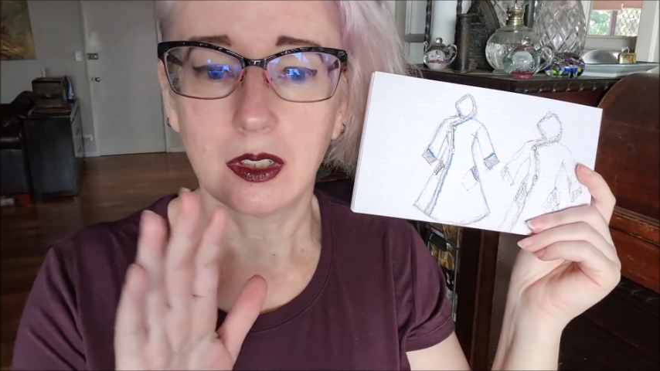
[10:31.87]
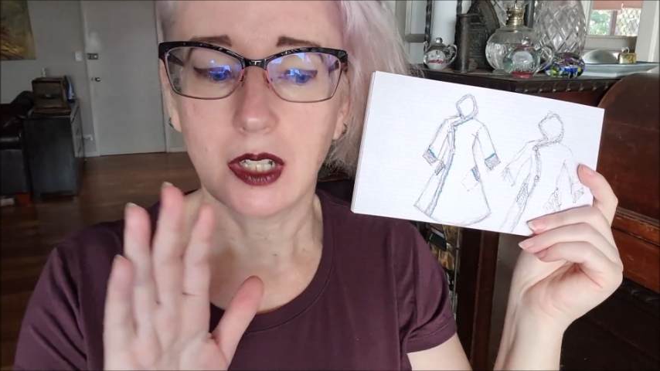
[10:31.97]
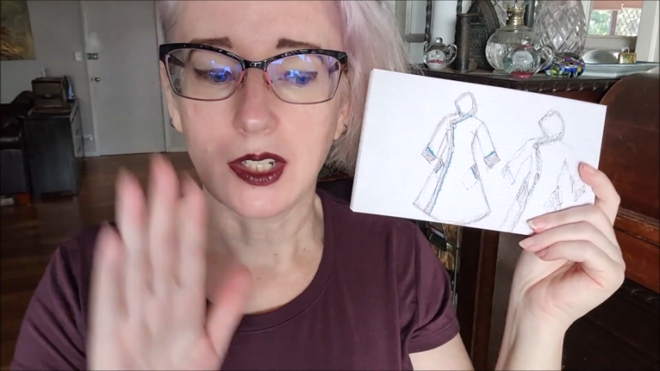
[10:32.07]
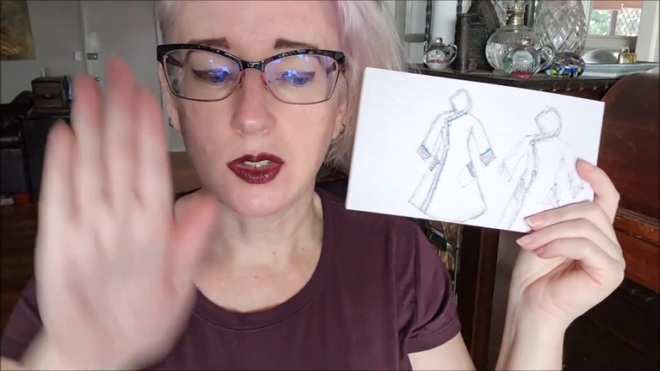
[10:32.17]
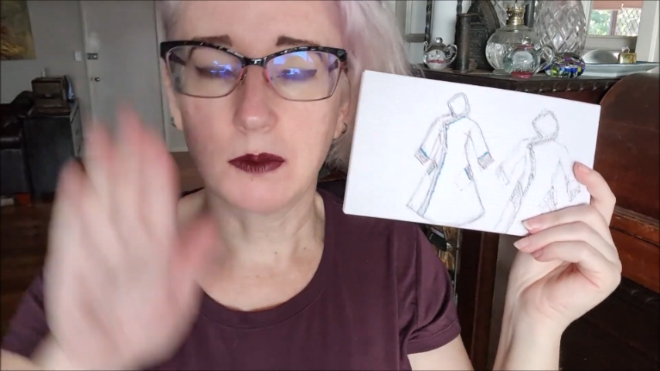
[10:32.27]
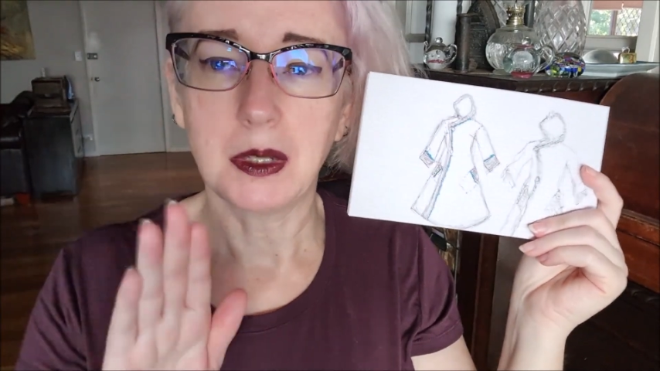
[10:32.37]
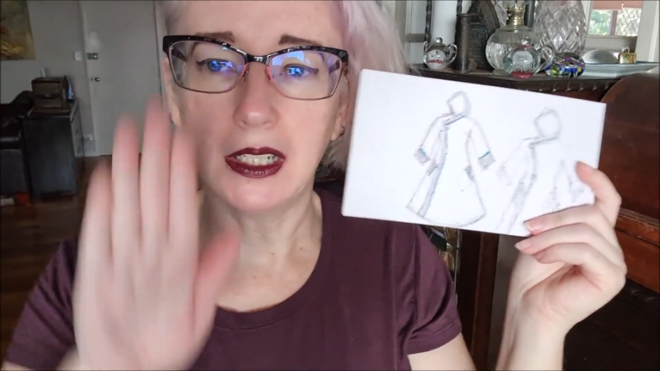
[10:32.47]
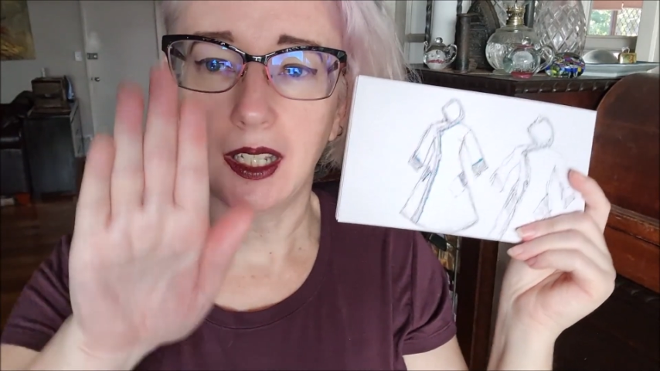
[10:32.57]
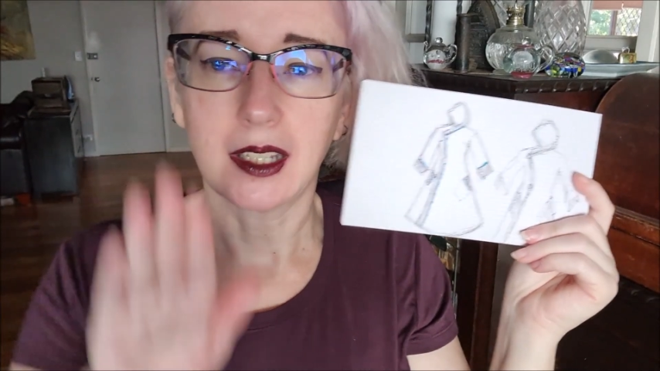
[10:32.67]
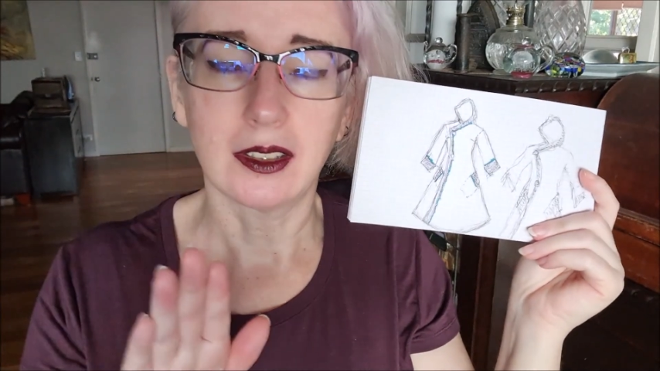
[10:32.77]
I should
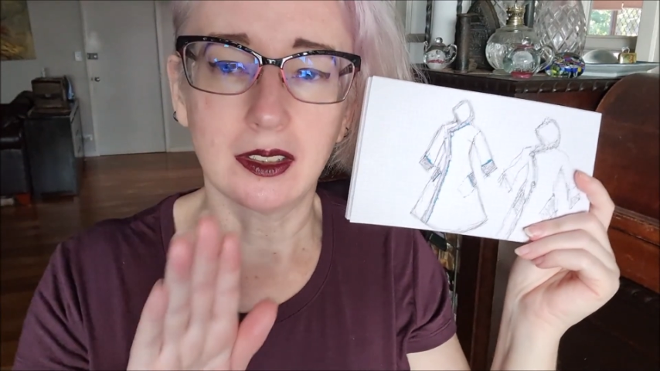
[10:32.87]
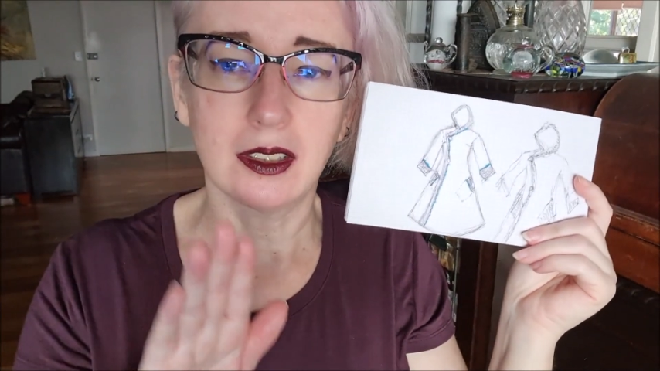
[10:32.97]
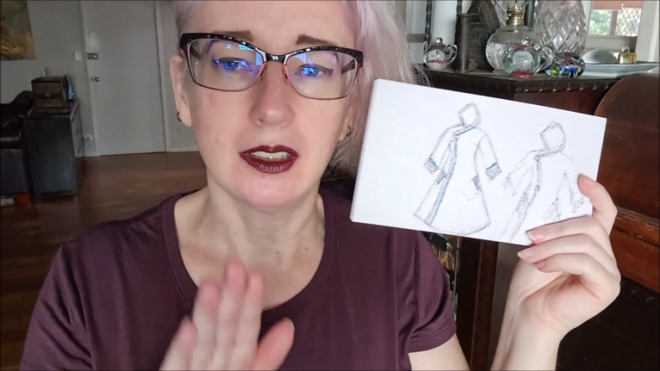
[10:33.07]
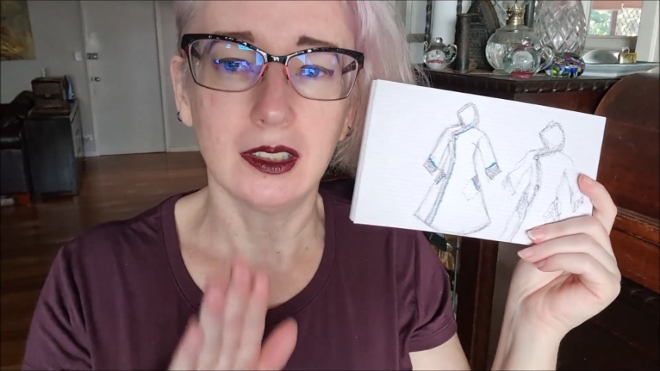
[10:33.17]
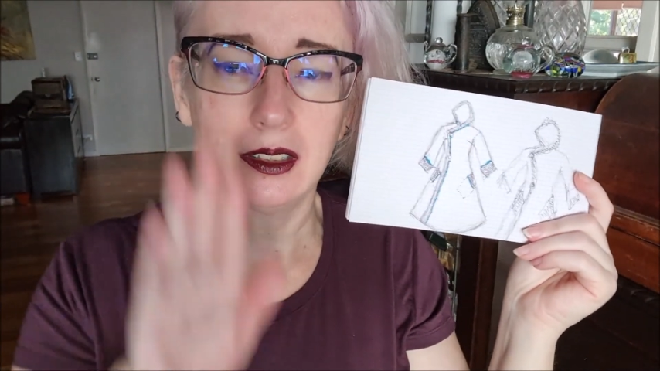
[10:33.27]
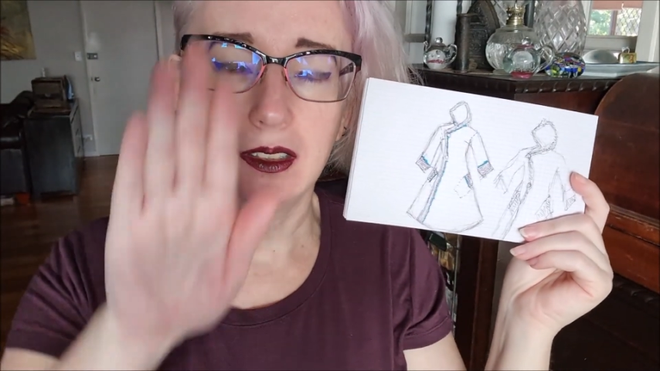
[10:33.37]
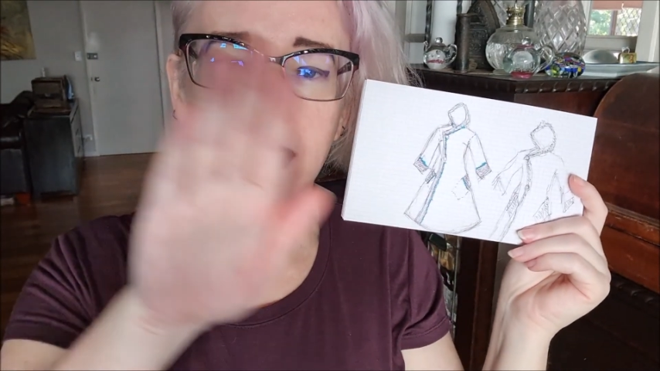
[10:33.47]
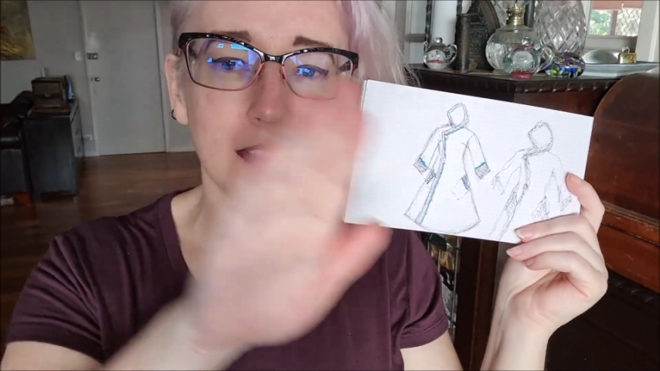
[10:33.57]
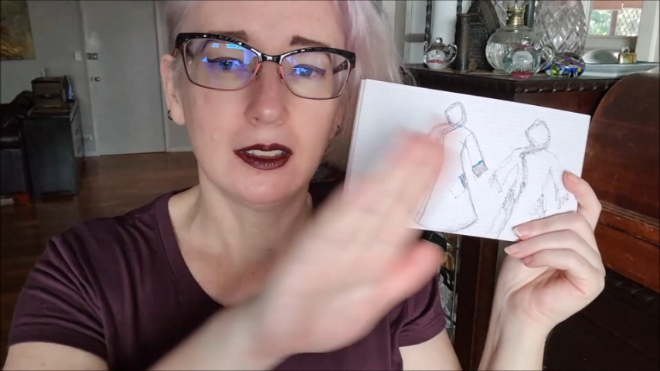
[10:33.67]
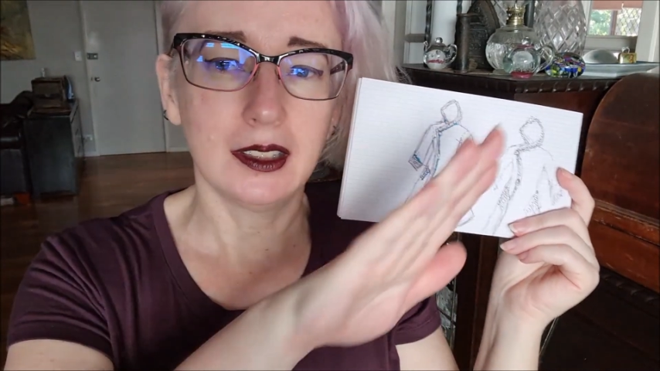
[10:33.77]
be like
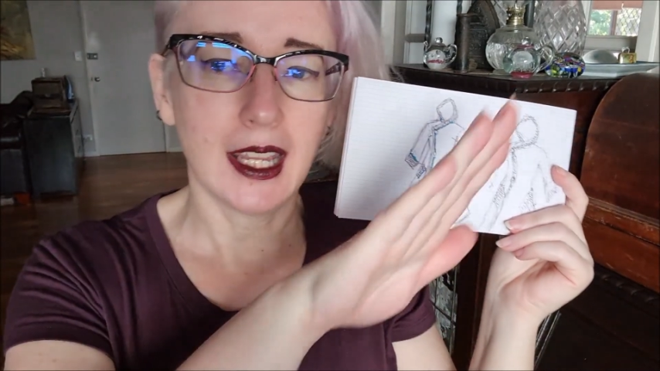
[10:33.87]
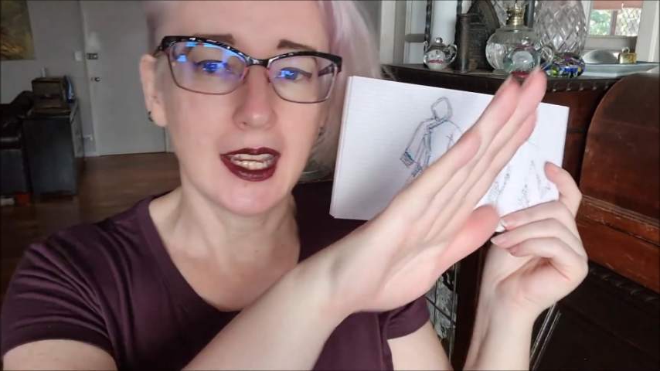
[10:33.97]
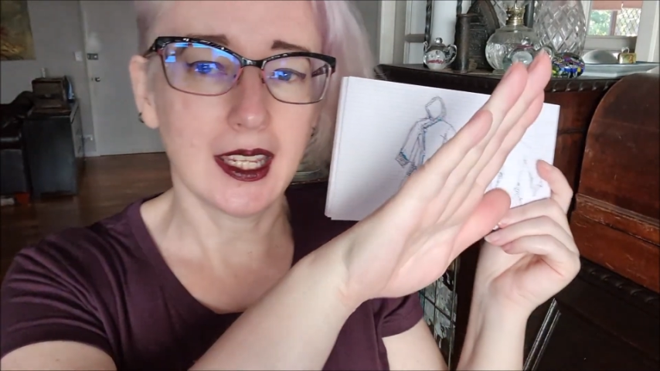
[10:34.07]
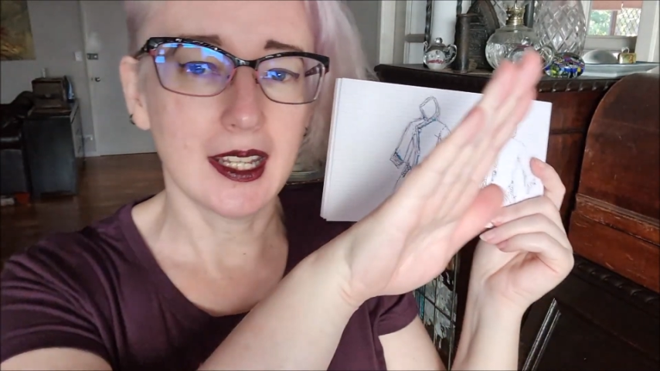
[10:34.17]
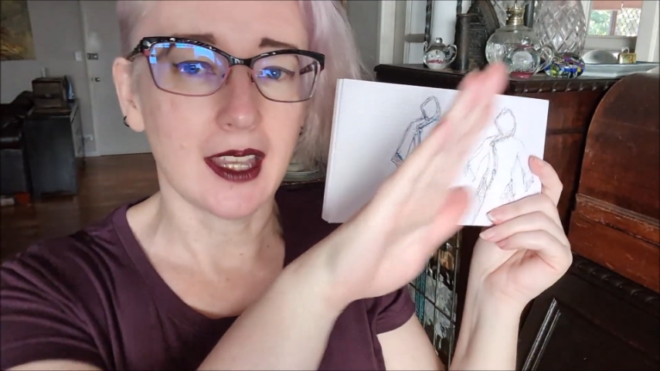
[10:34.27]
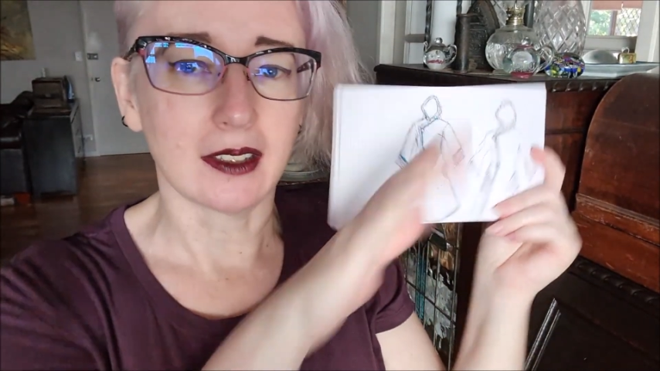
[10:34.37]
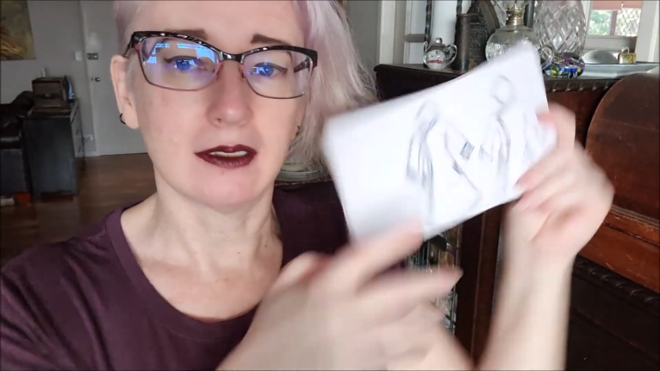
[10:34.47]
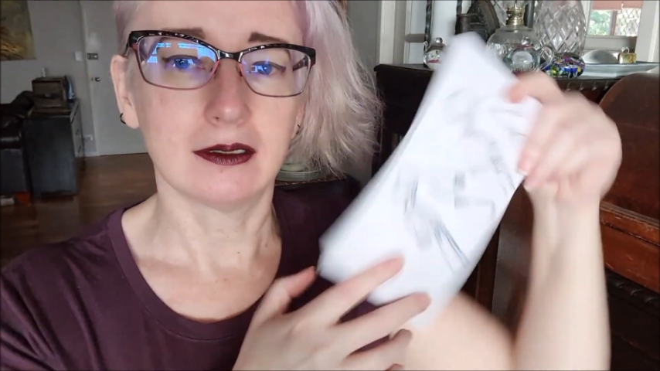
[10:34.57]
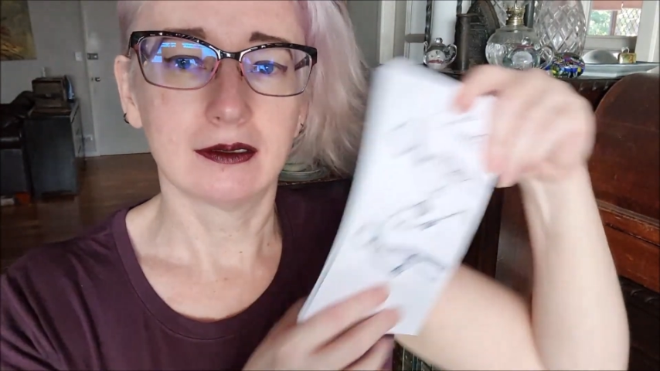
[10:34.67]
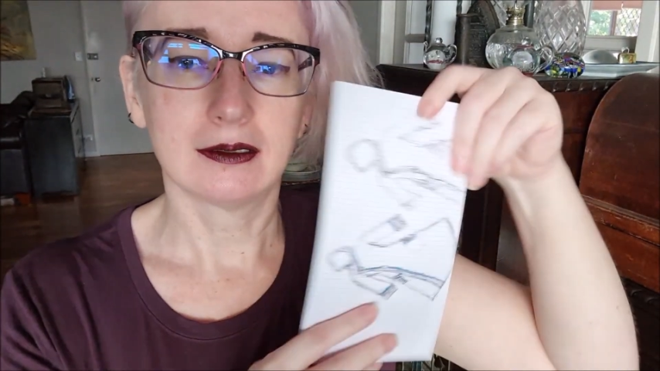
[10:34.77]
laying it out.